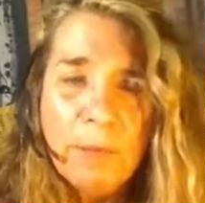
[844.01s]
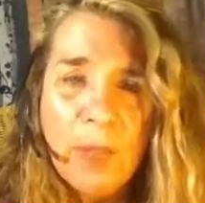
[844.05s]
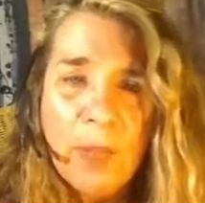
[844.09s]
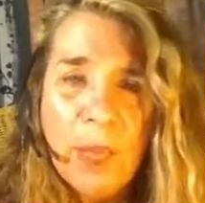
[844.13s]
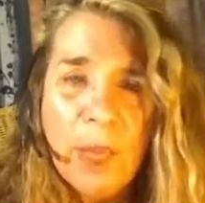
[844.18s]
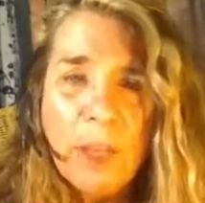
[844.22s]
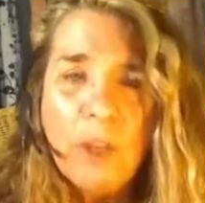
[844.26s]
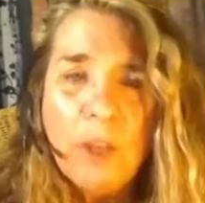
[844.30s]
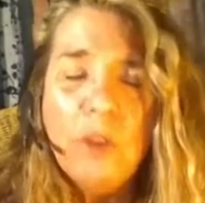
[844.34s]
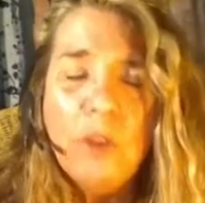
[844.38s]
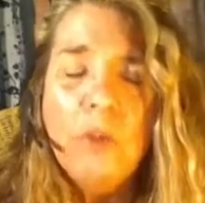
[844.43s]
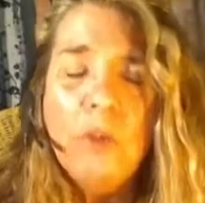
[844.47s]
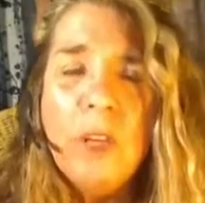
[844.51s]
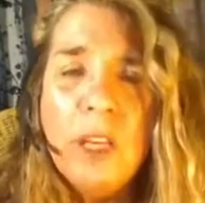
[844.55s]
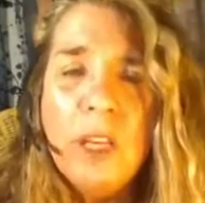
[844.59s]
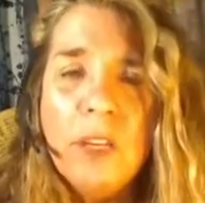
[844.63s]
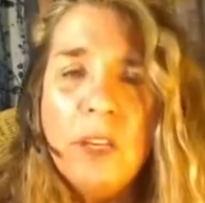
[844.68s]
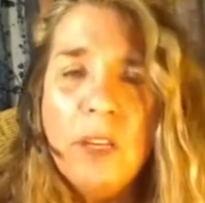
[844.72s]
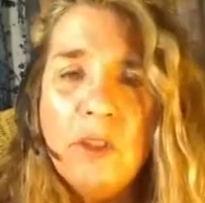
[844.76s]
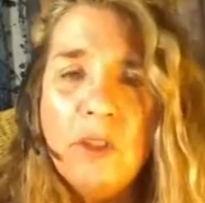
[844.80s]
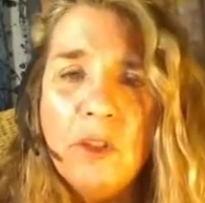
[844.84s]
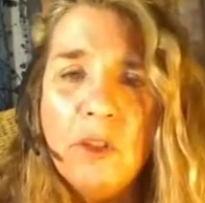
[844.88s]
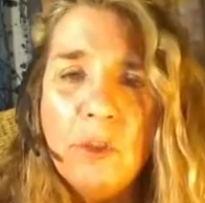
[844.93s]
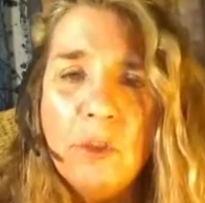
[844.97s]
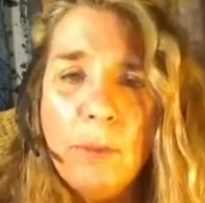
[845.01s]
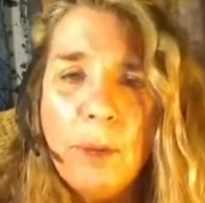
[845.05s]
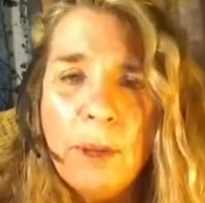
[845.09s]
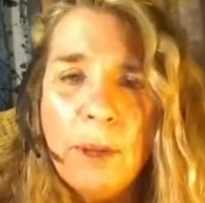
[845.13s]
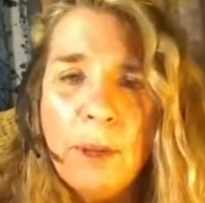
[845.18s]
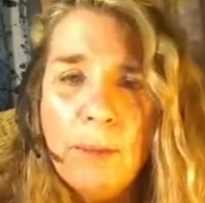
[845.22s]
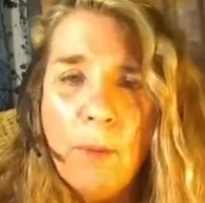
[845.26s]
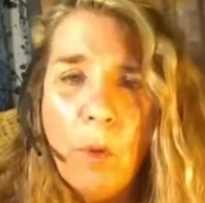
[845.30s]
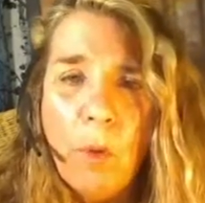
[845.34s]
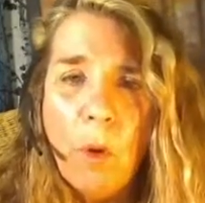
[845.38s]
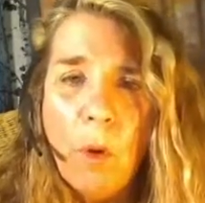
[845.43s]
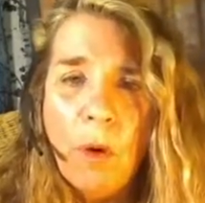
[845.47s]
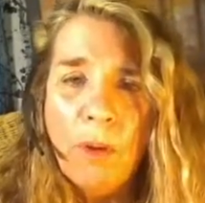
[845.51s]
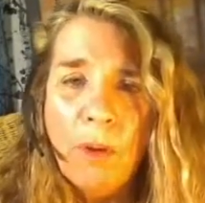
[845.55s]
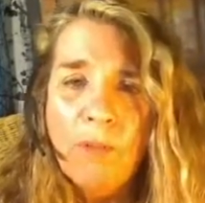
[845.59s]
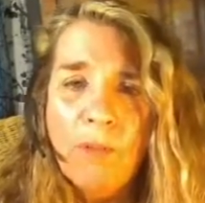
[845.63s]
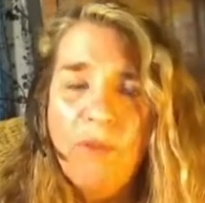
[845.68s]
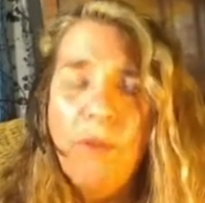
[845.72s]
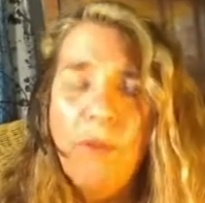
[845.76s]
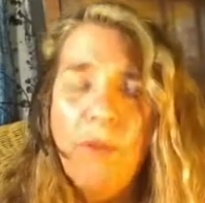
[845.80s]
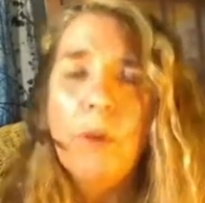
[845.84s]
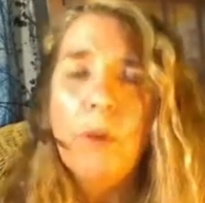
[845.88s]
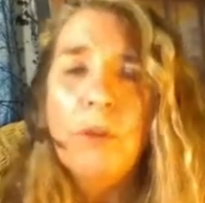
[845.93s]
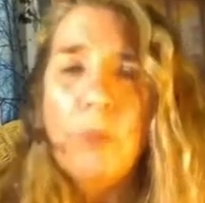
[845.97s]
you need to be more
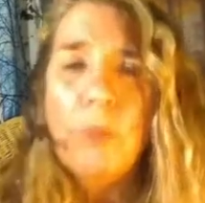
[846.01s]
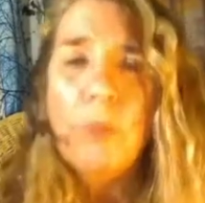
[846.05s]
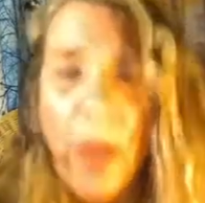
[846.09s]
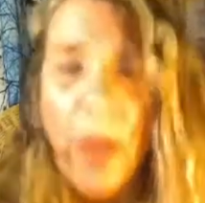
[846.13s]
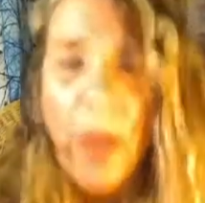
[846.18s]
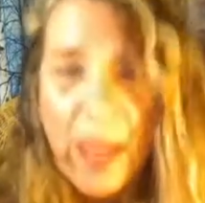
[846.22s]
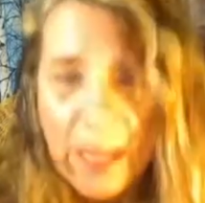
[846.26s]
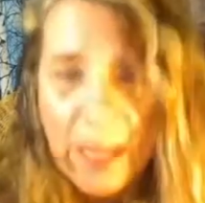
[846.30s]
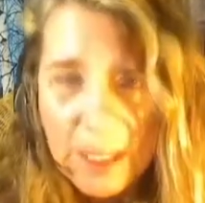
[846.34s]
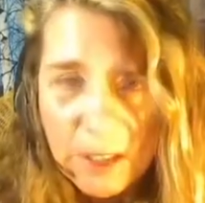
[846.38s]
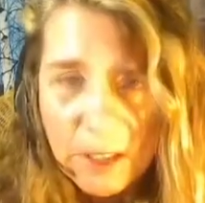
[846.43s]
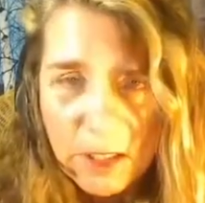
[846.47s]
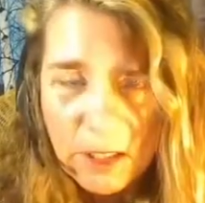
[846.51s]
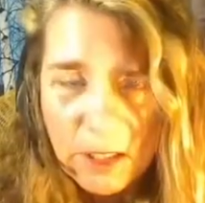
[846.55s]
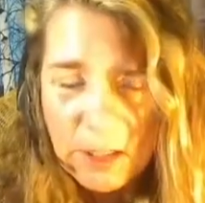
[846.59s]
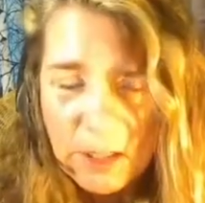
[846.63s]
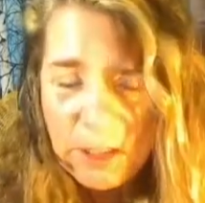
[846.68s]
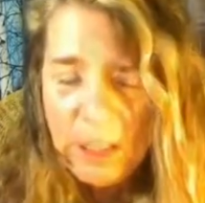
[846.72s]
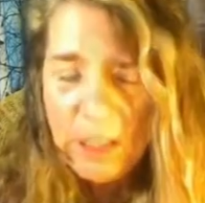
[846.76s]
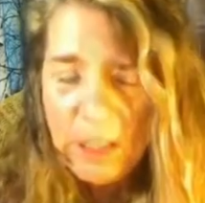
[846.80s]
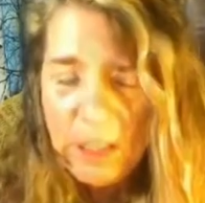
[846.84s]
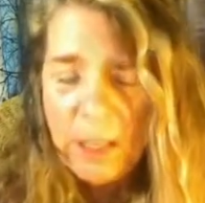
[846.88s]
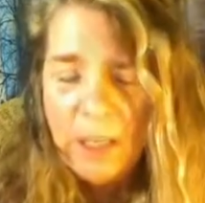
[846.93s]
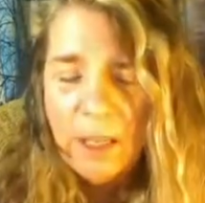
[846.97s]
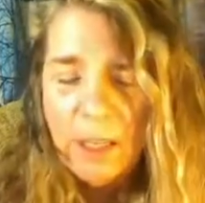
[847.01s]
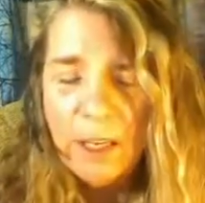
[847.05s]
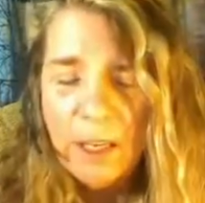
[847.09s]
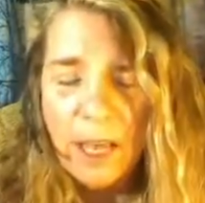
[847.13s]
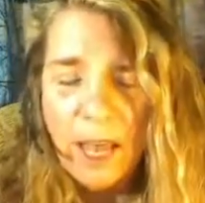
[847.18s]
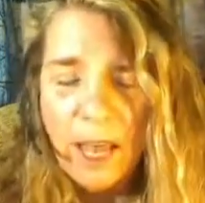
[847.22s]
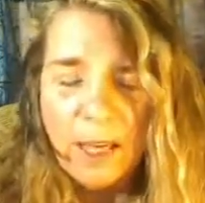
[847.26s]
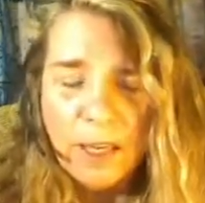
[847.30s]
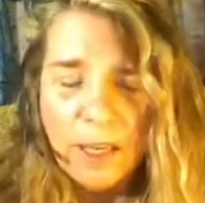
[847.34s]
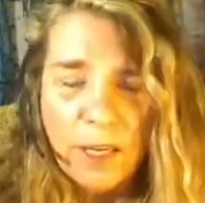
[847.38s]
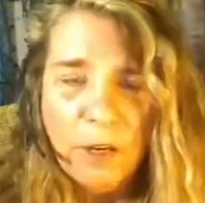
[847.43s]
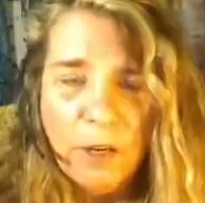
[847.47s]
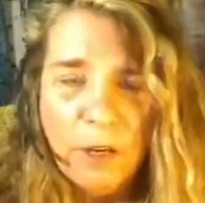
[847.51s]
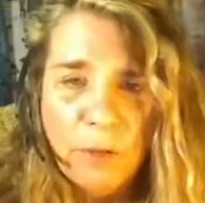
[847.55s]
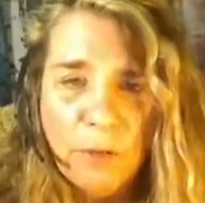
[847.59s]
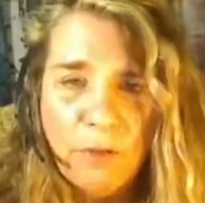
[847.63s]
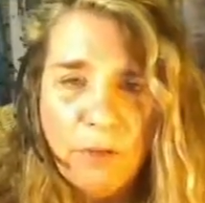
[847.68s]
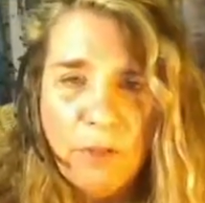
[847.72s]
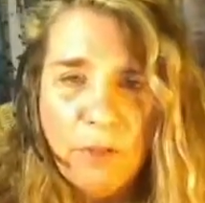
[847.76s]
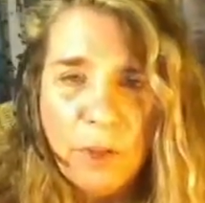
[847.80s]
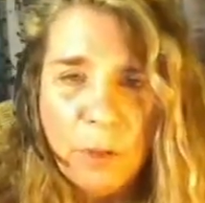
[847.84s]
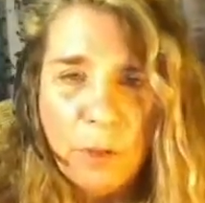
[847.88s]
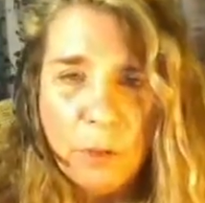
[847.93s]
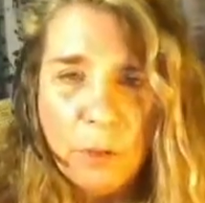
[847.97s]
forthright at
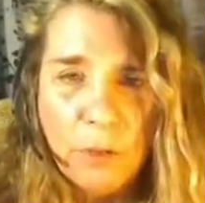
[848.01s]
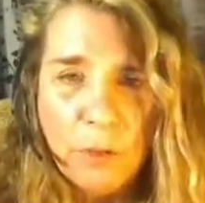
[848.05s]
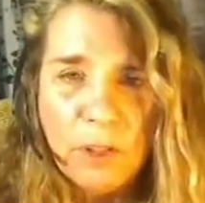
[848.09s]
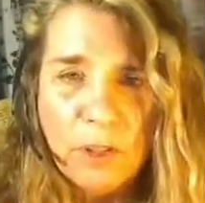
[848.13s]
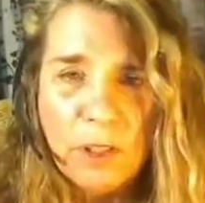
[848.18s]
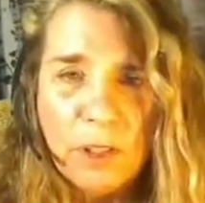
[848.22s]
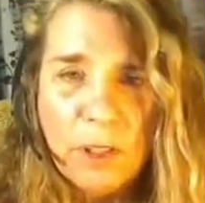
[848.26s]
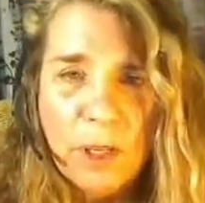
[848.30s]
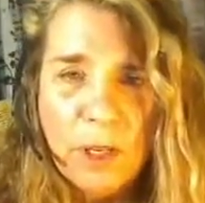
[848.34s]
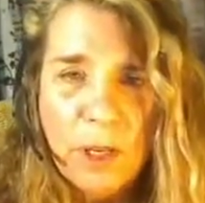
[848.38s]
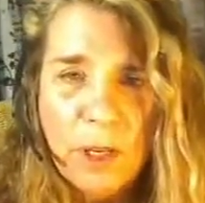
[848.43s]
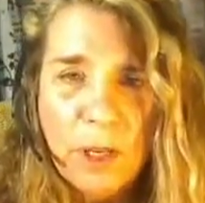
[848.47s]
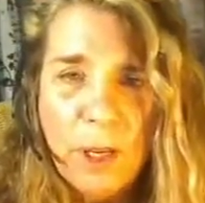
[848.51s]
interviews.